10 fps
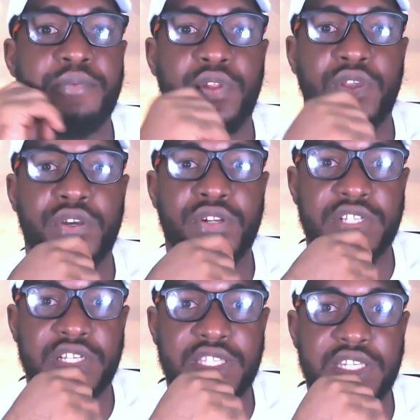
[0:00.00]
employ
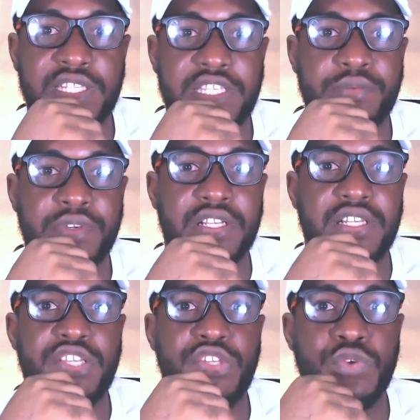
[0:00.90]
urgency. They
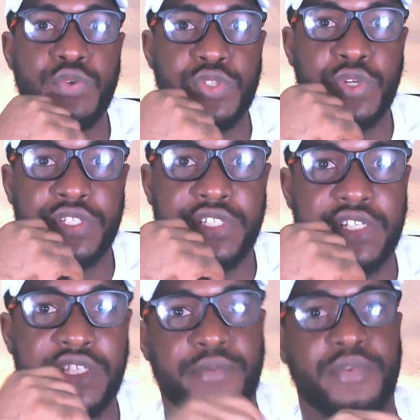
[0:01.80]
typically use
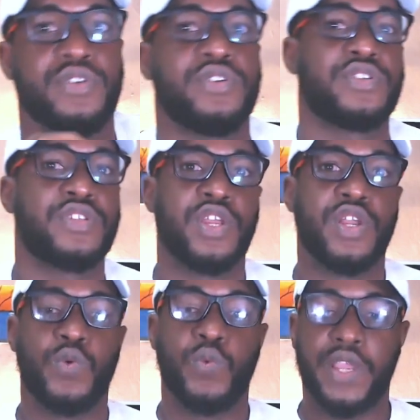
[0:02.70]
urgency because
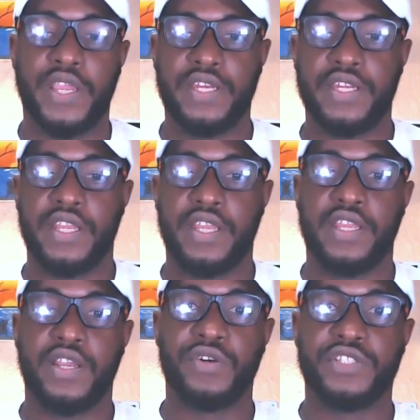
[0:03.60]
when
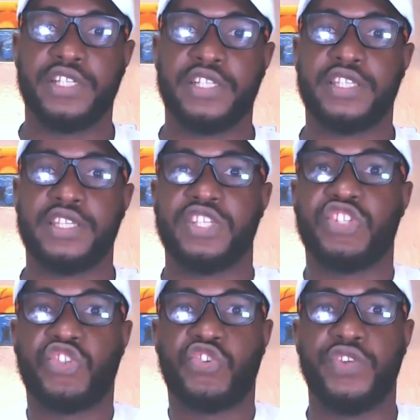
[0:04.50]
urgency
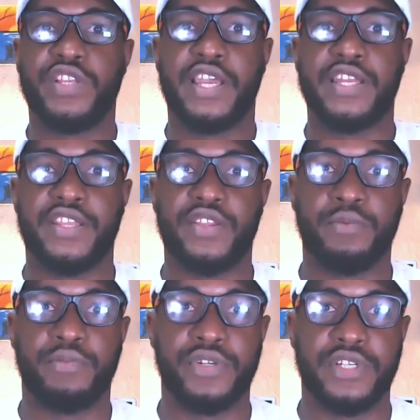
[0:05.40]
is triggered in
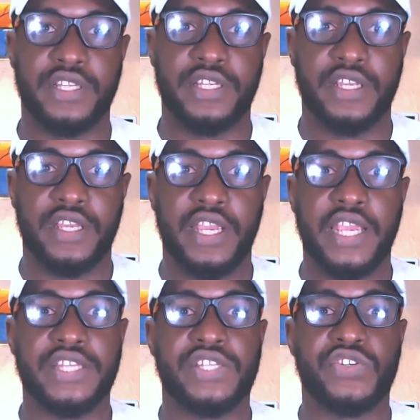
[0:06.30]
your body,
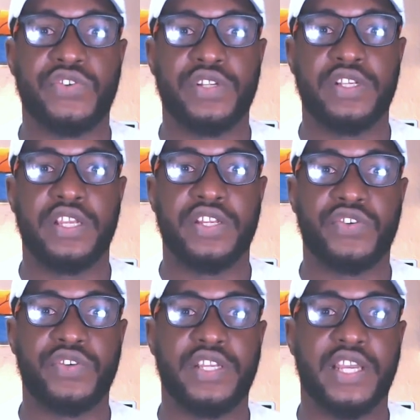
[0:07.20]
it
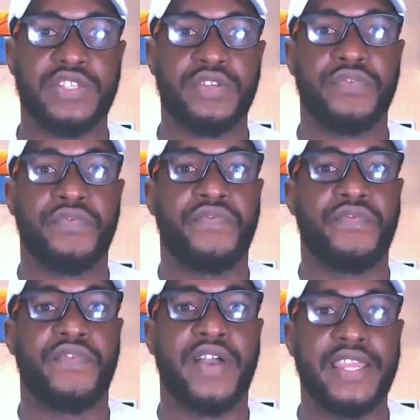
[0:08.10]
triggers your
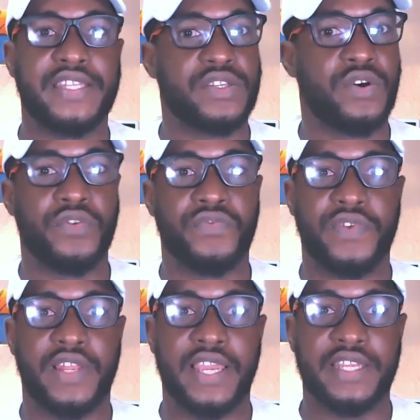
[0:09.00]
fight or
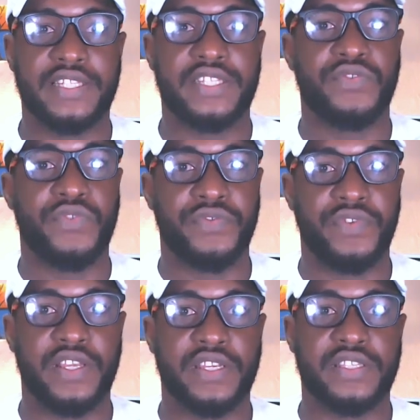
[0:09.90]
flight
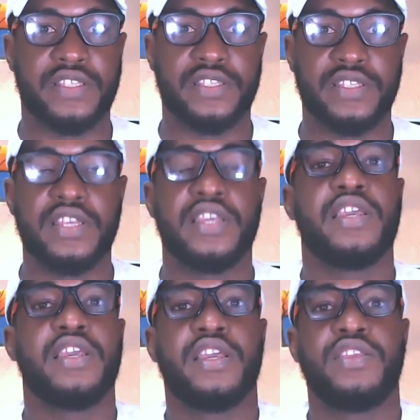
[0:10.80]
reflex.
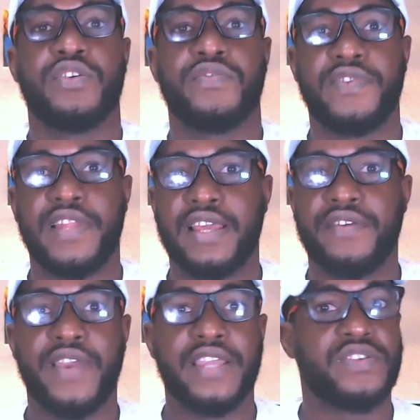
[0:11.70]
Your
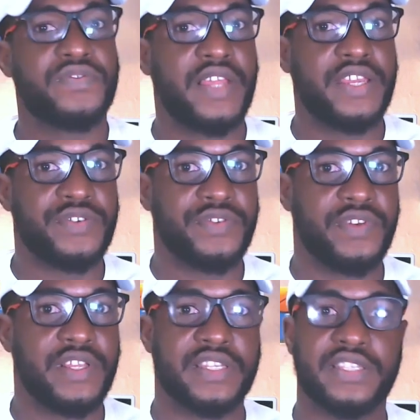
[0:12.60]
fight or flight
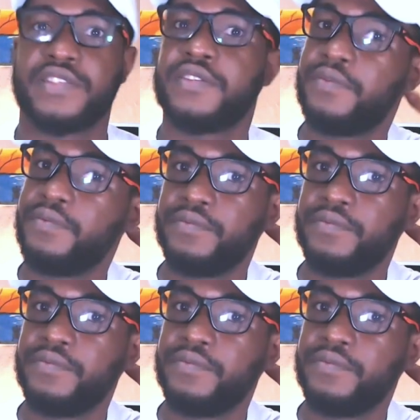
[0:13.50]
reflex